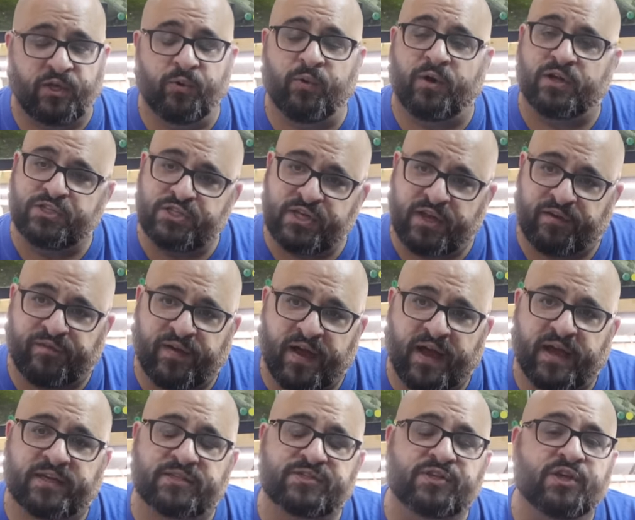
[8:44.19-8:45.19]
You want
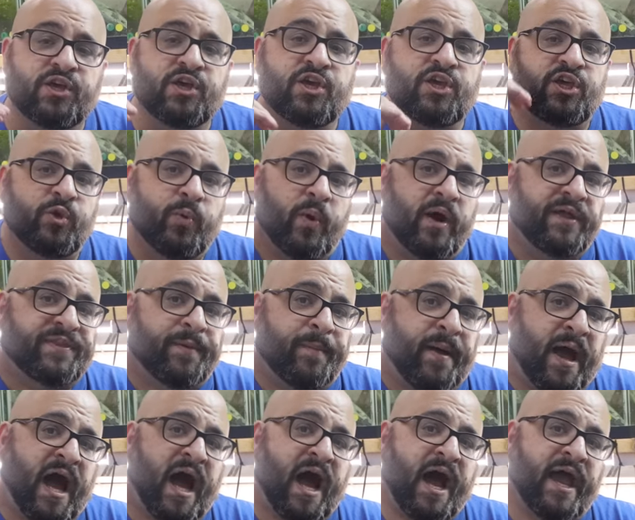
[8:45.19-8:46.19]
GFIs, you want them
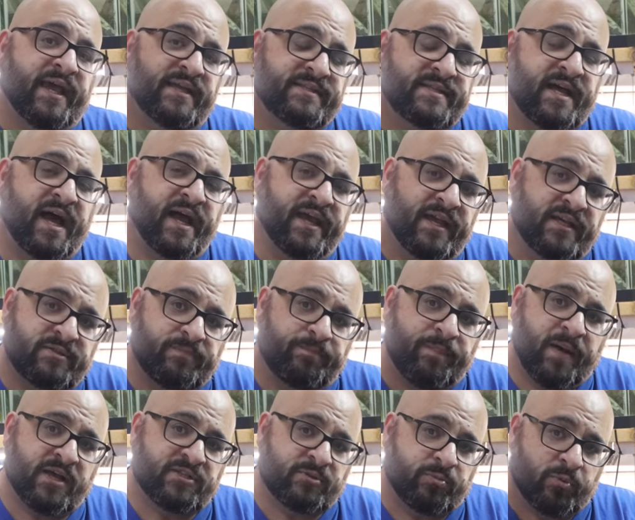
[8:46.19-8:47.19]
high as
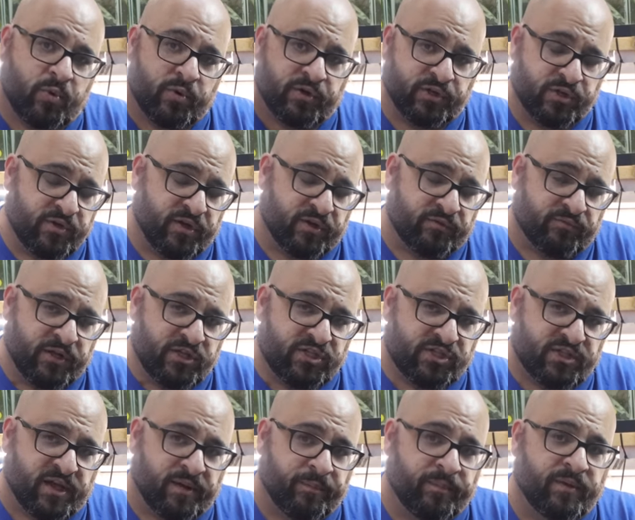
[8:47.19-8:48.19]
possible where you can
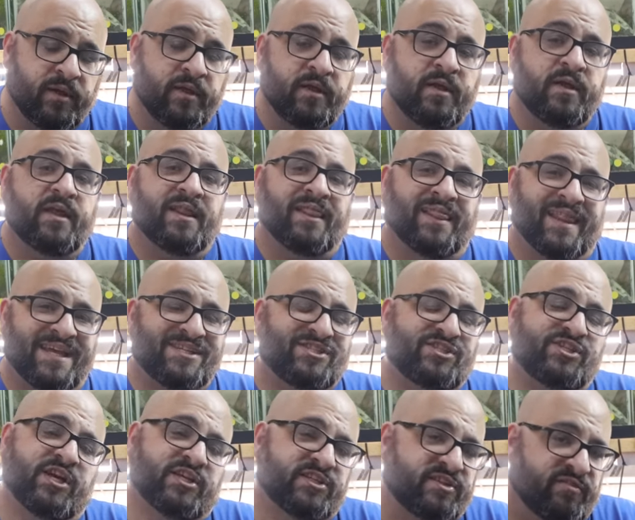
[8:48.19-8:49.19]
reach them, less
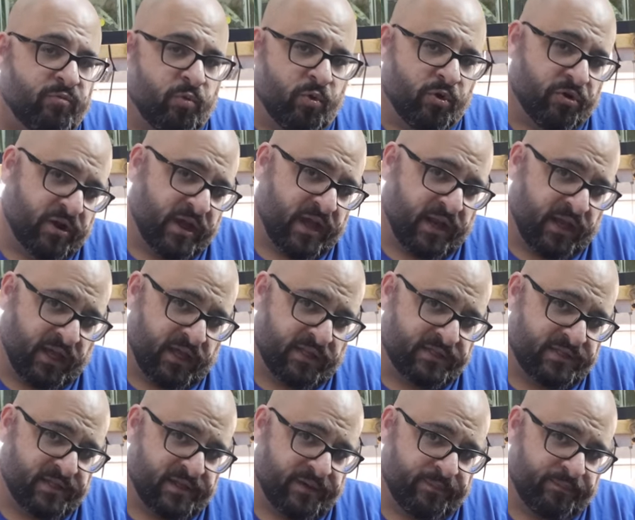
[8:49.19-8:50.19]
chance of water getting
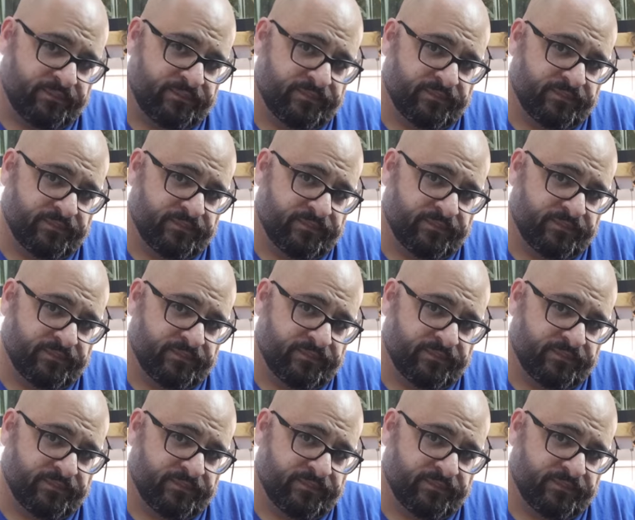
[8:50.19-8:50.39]
into them.